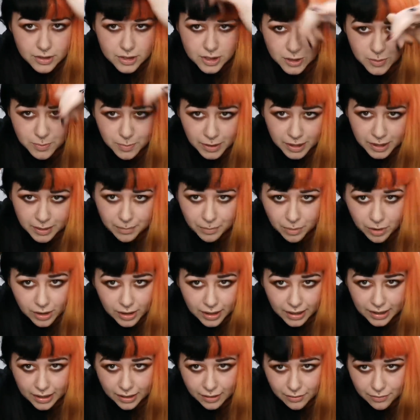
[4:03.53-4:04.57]
split
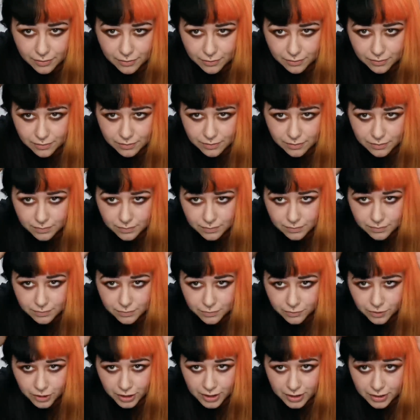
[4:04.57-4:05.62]
my
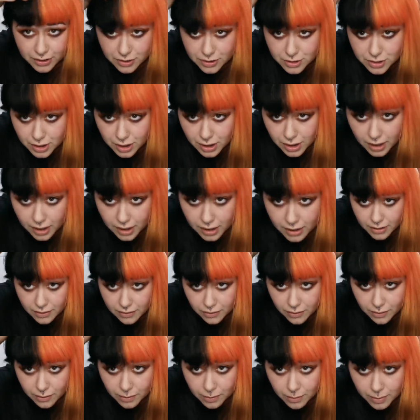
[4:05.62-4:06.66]
fringe
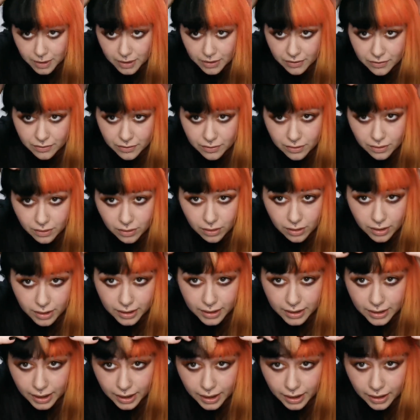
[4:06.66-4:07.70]
as best I
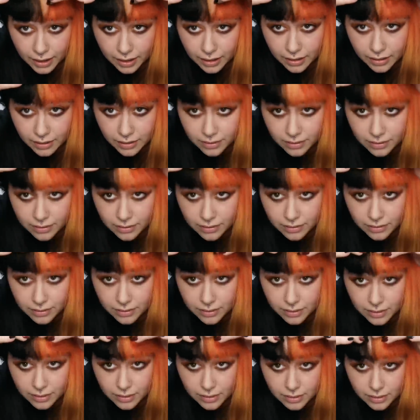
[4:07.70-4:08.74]
can.
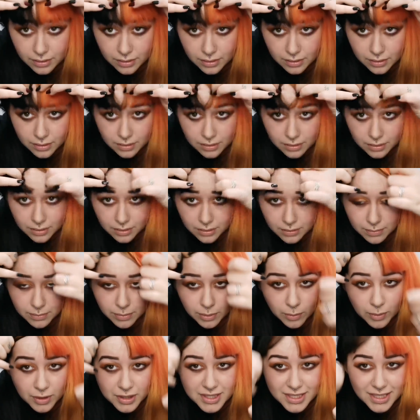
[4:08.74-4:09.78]

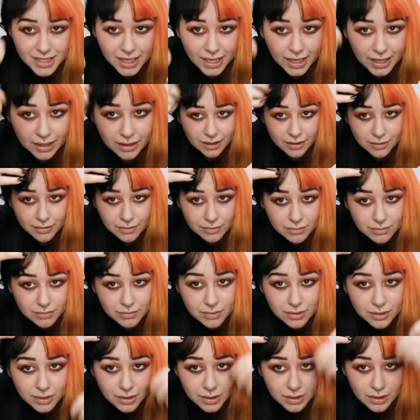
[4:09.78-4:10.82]
But once again,
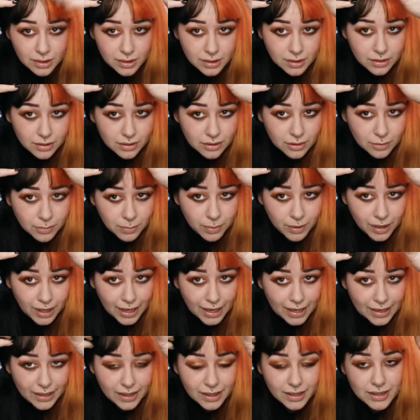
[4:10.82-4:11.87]
the
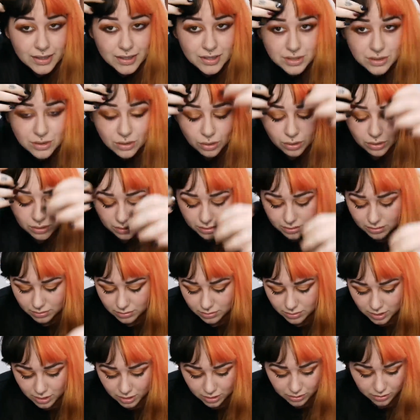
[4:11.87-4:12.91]
black is not
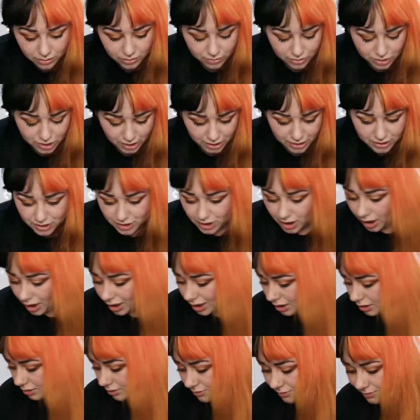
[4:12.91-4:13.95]
going to change
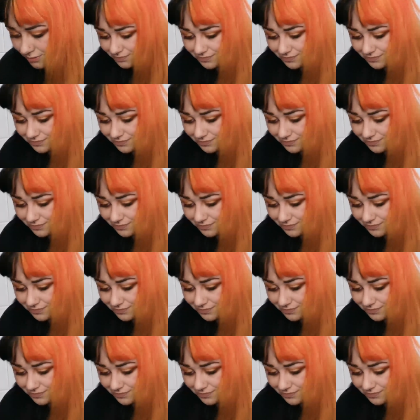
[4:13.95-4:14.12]
colour,